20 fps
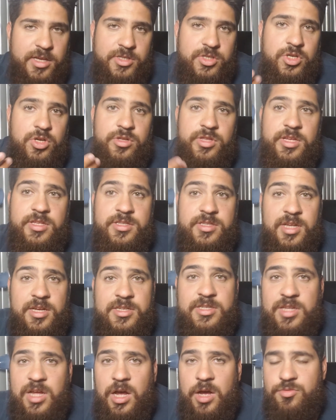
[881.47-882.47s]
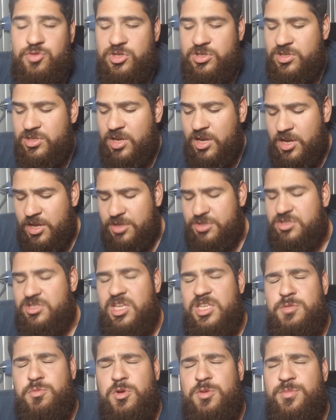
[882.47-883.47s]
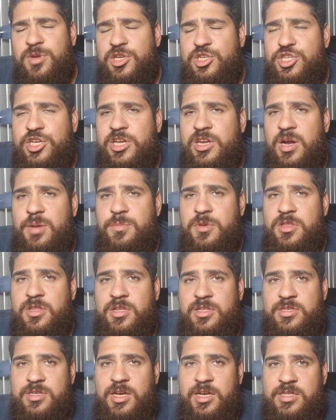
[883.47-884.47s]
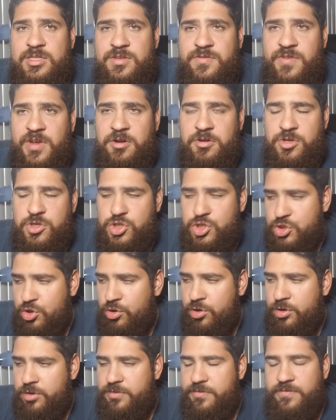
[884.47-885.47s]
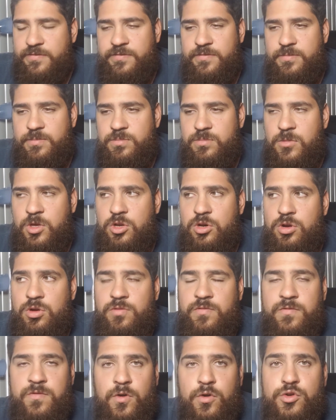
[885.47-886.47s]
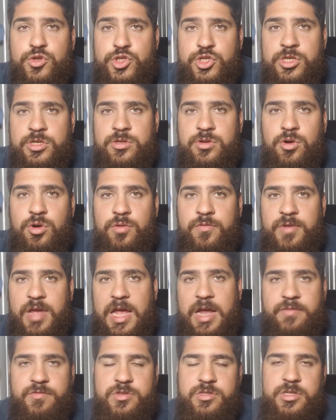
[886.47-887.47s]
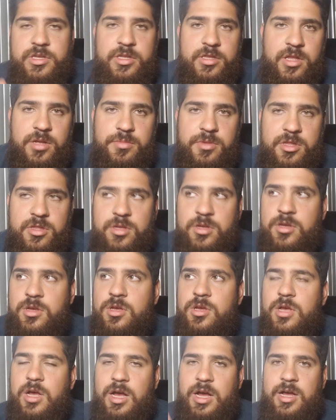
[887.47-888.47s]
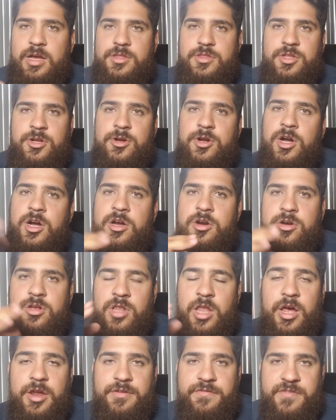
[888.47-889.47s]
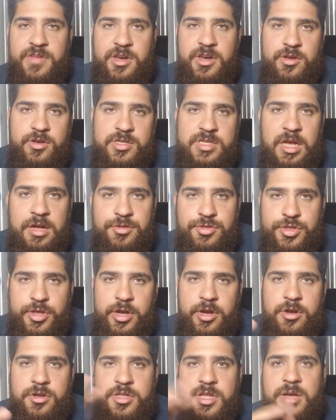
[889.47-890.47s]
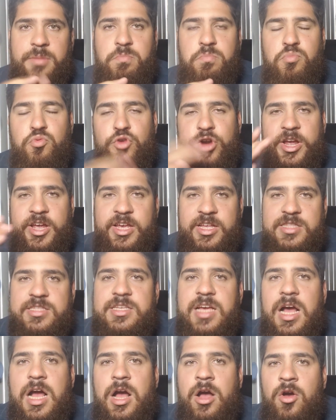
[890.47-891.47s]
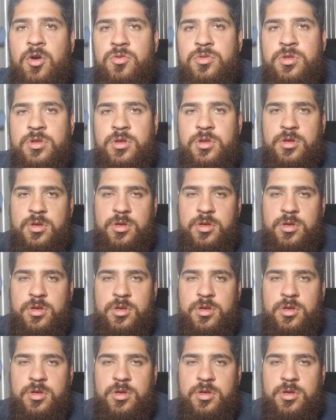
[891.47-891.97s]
So that's the options. So that's pretty much it. It's a very short version of everything. There are a lot of videos out there that break it down